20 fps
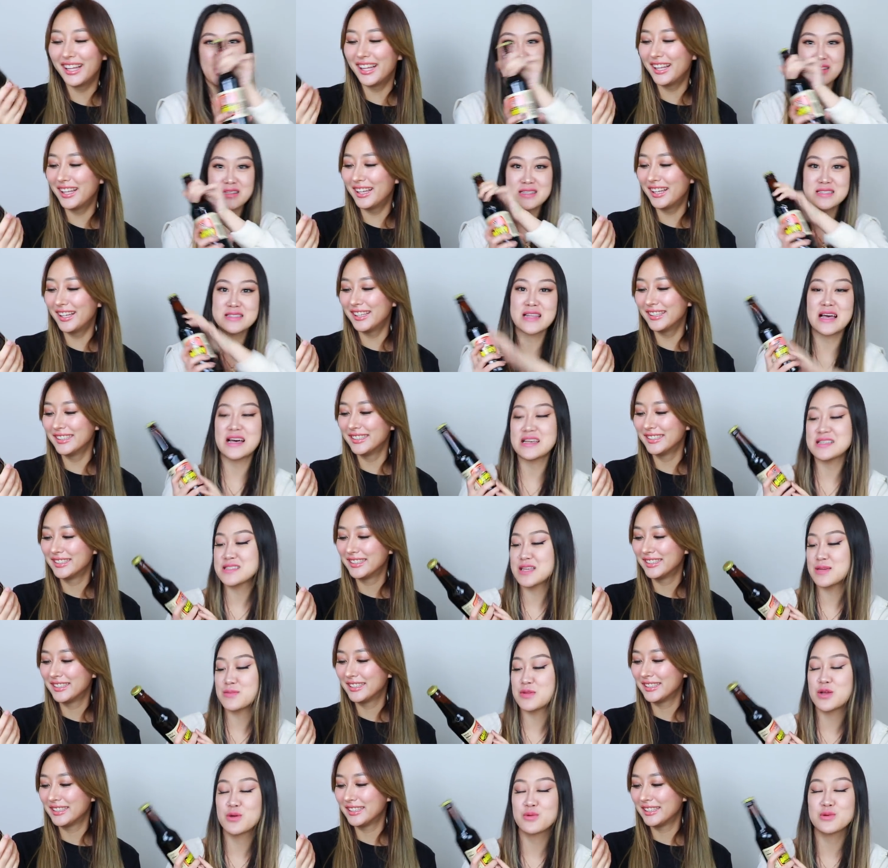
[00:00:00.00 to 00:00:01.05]
Speaker 1: got this last time
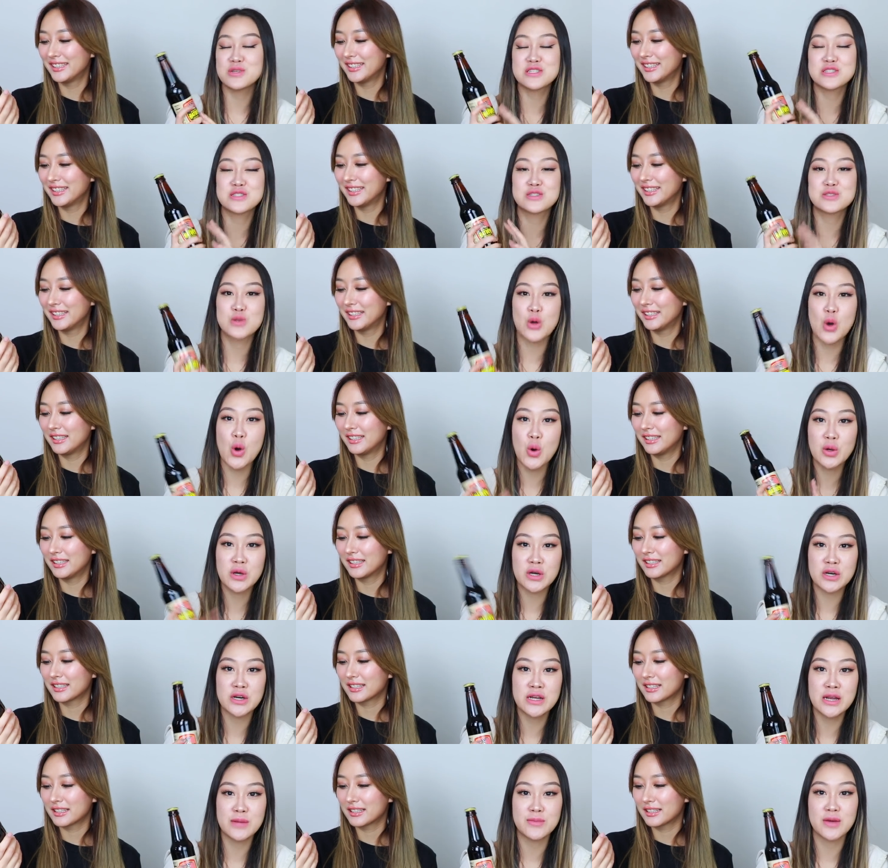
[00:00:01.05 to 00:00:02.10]
and it was so
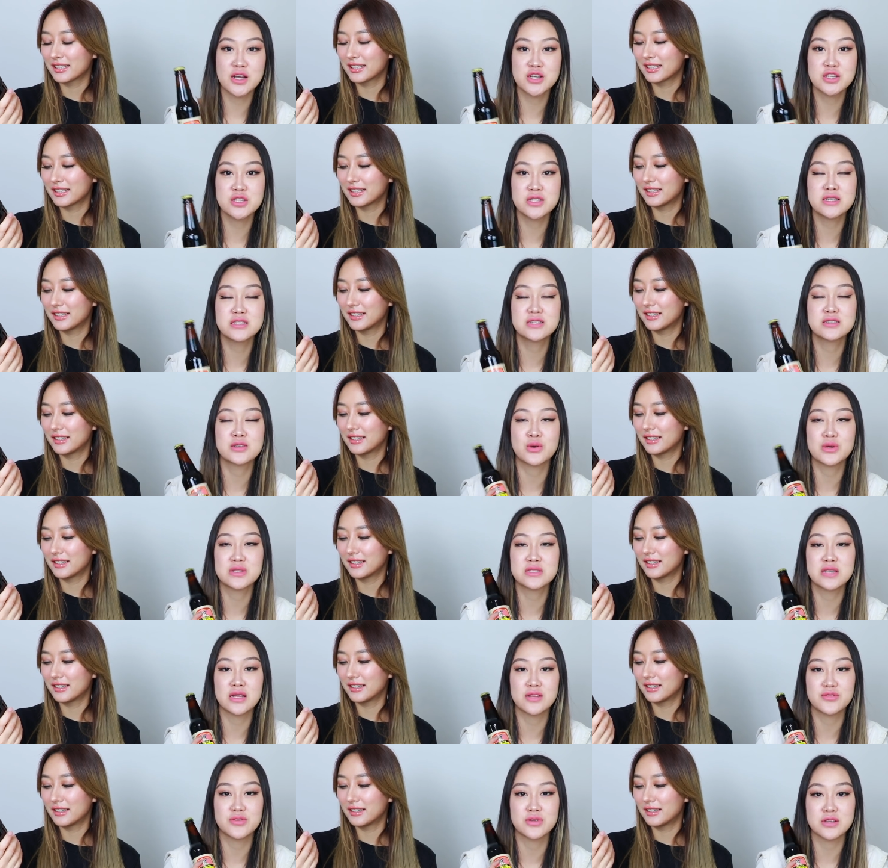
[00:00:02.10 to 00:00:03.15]
good. I'm actually so
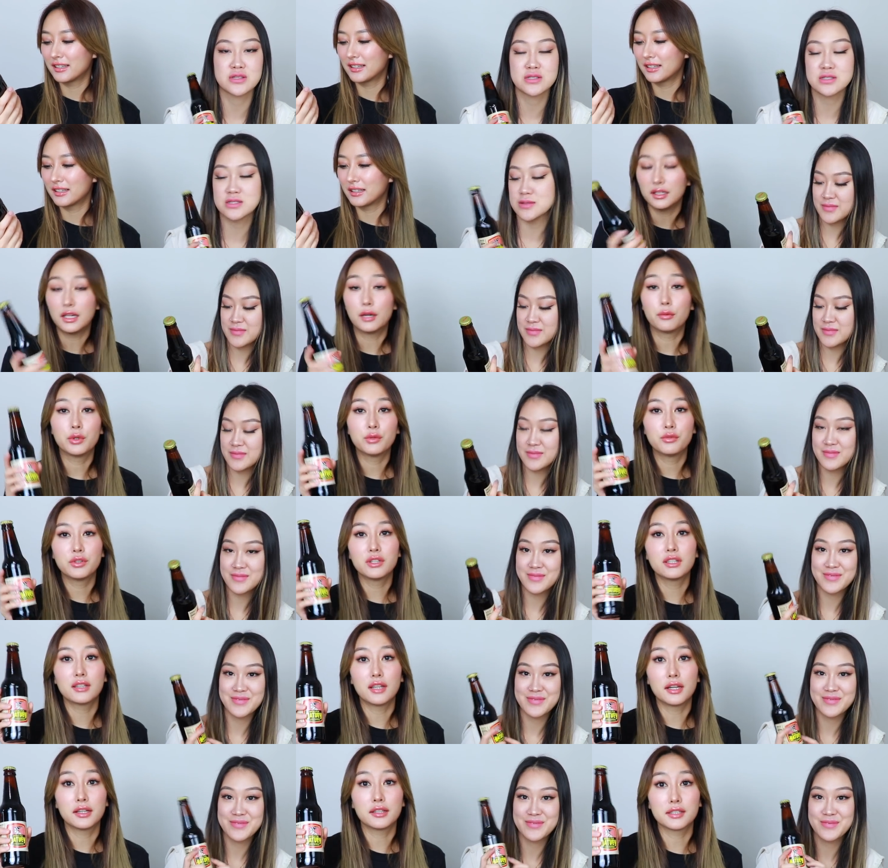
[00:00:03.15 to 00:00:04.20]
excited for this. Yeah, we really
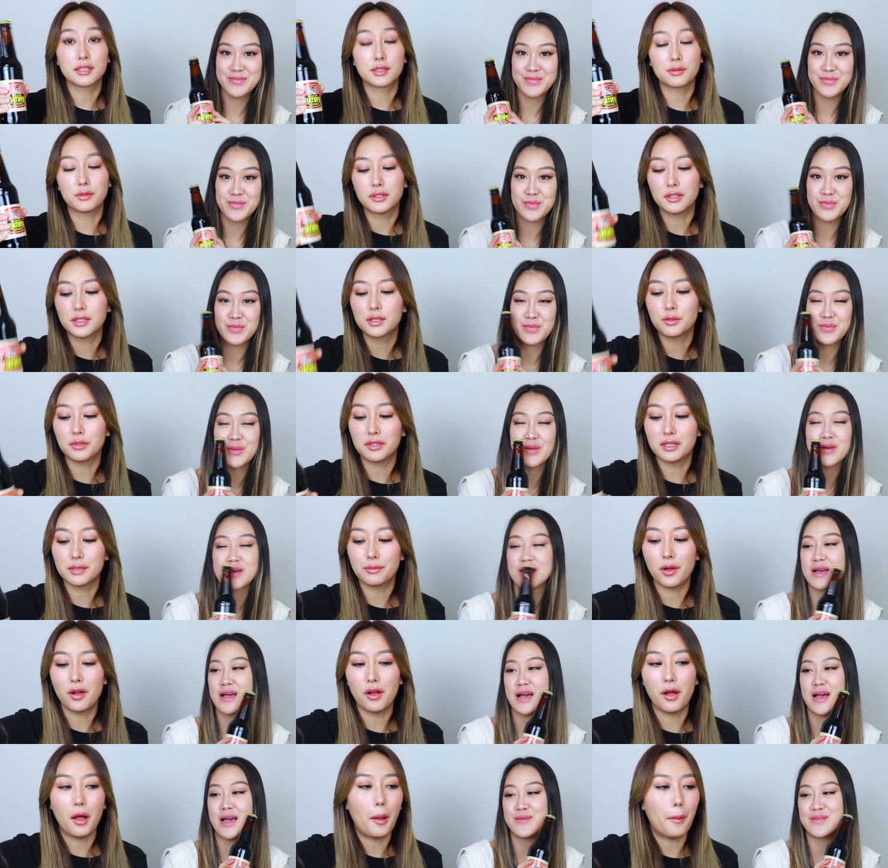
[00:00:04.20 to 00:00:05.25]
like this one. This one is
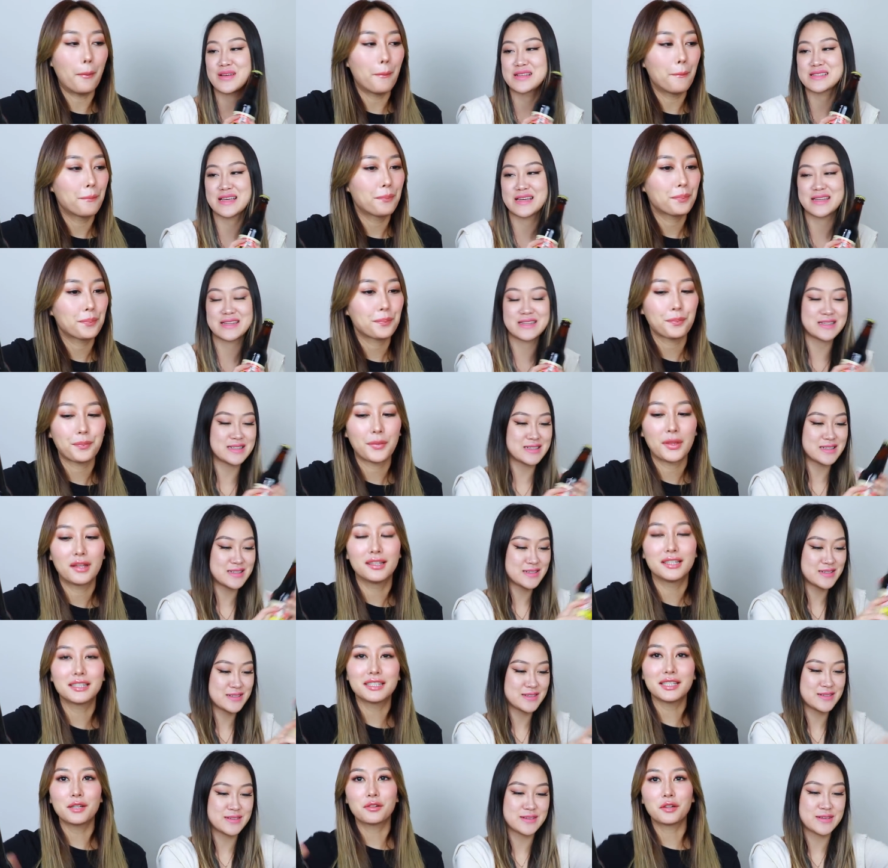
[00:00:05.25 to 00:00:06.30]
fun. I'm excited.
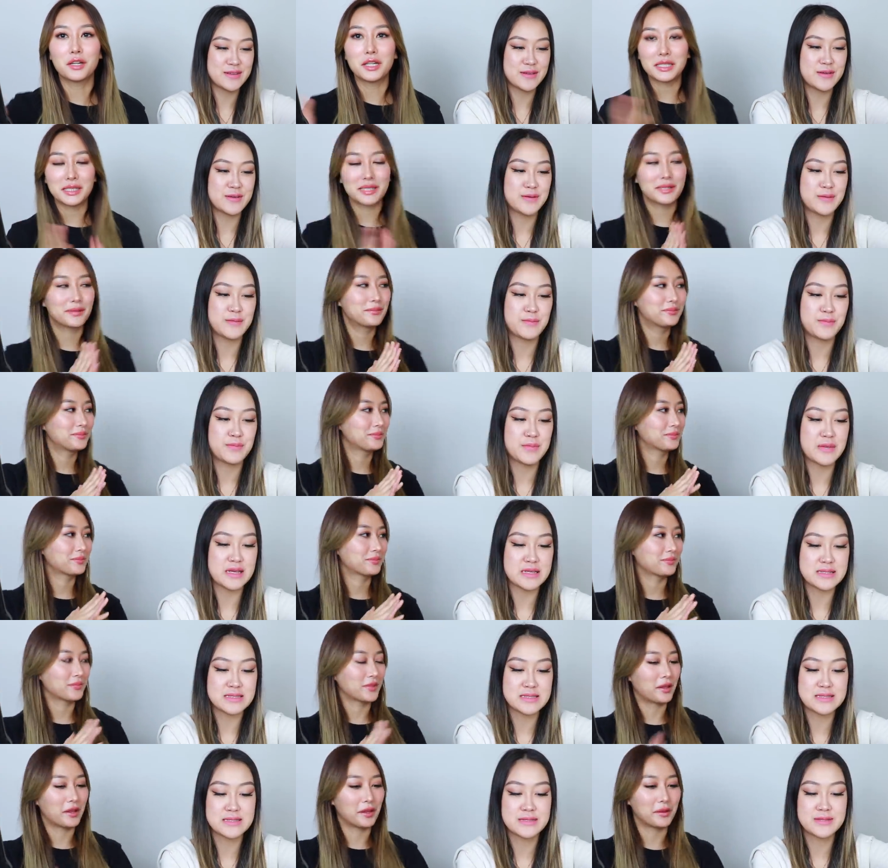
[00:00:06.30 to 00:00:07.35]
Speaker 2: Let's say grace. Yes.
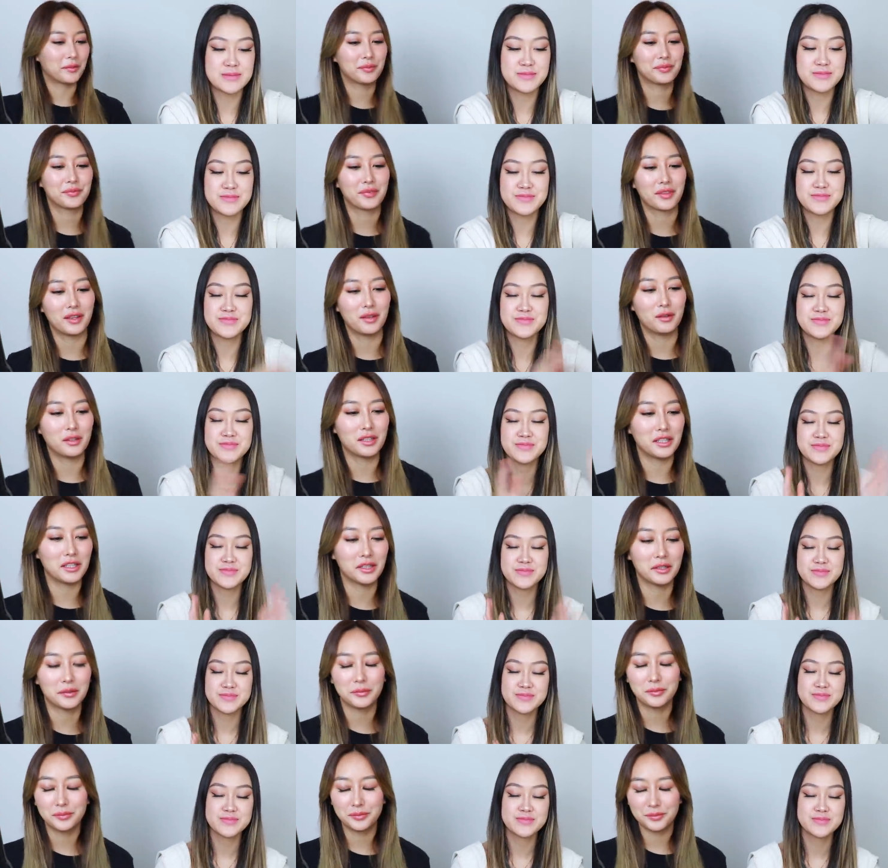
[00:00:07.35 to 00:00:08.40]
Okay. I'm gonna eat
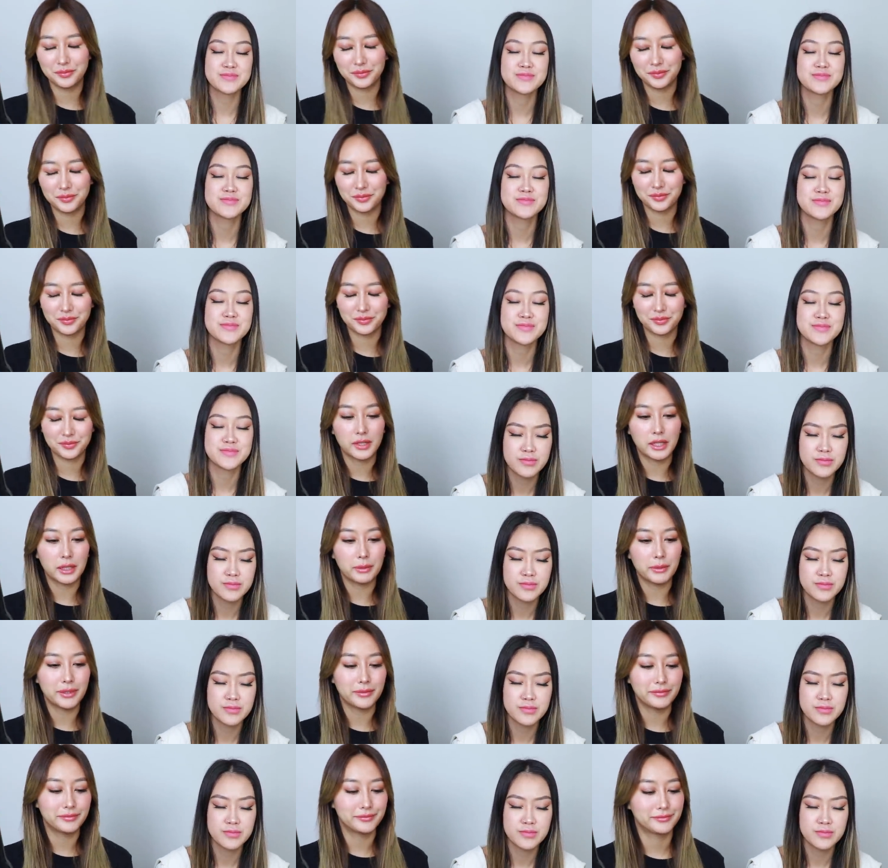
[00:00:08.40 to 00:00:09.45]
it.
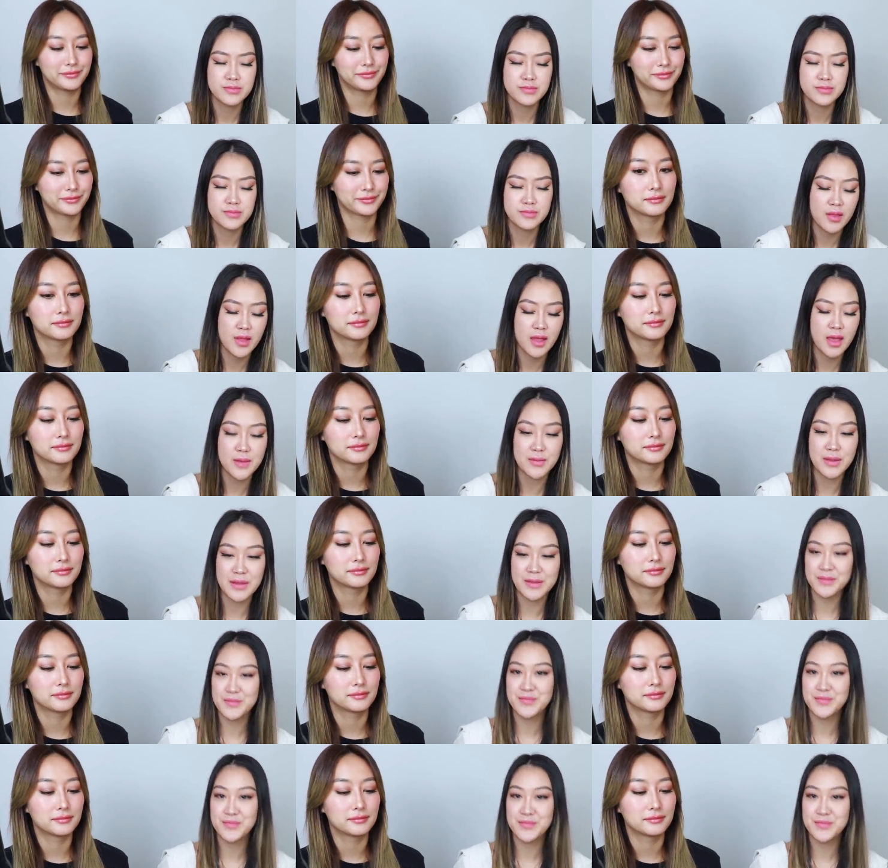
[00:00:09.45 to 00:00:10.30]
Speaker 1: Amen. Amen.